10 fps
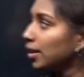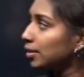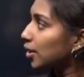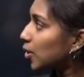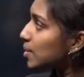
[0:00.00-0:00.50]

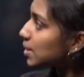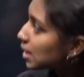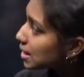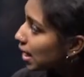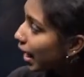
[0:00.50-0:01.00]
The question
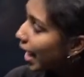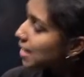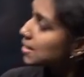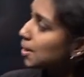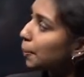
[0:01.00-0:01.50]
is, the
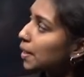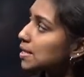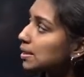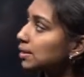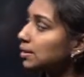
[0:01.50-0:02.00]
acid
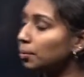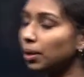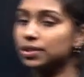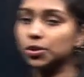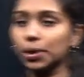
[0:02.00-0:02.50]
present in
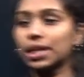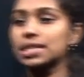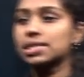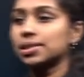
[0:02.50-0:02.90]
tomato is?